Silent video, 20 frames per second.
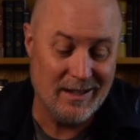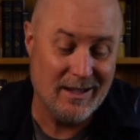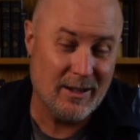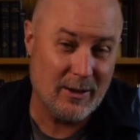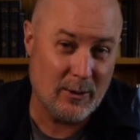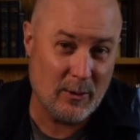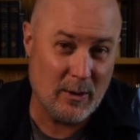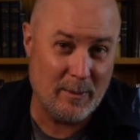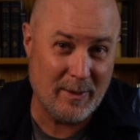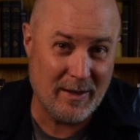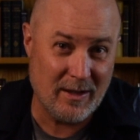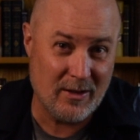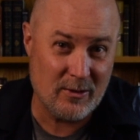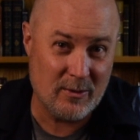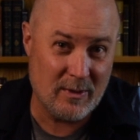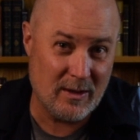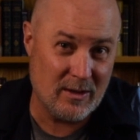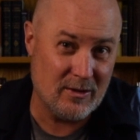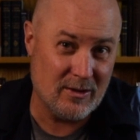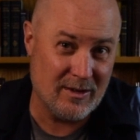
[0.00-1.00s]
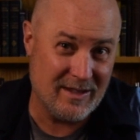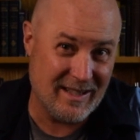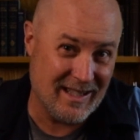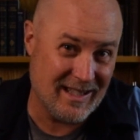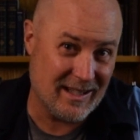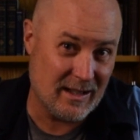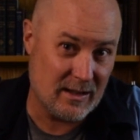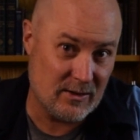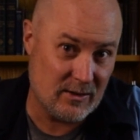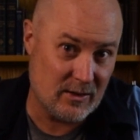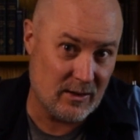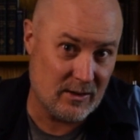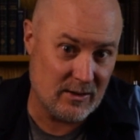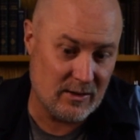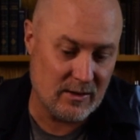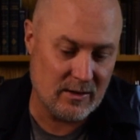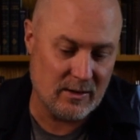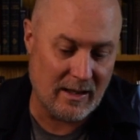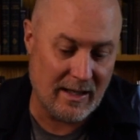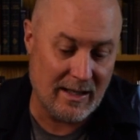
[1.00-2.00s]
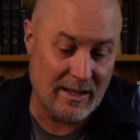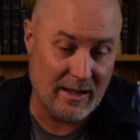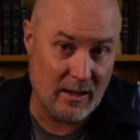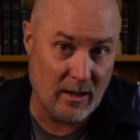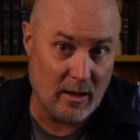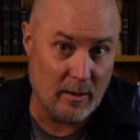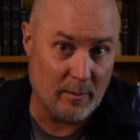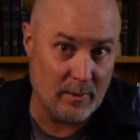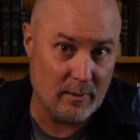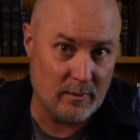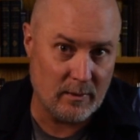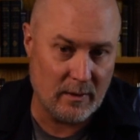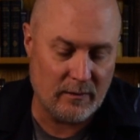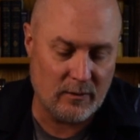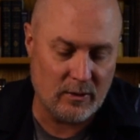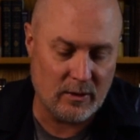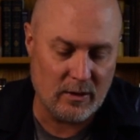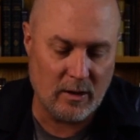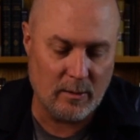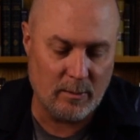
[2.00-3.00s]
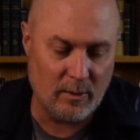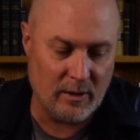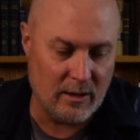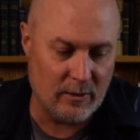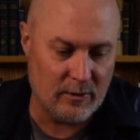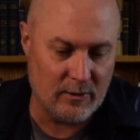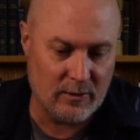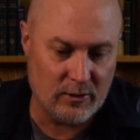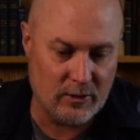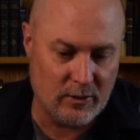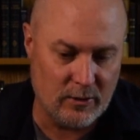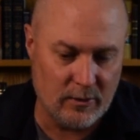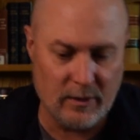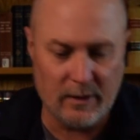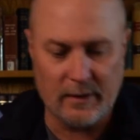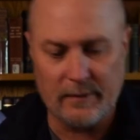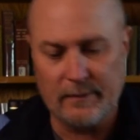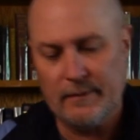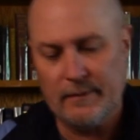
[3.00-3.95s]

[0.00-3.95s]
3 pounds around your neck starts to add up after a couple hours of shooting.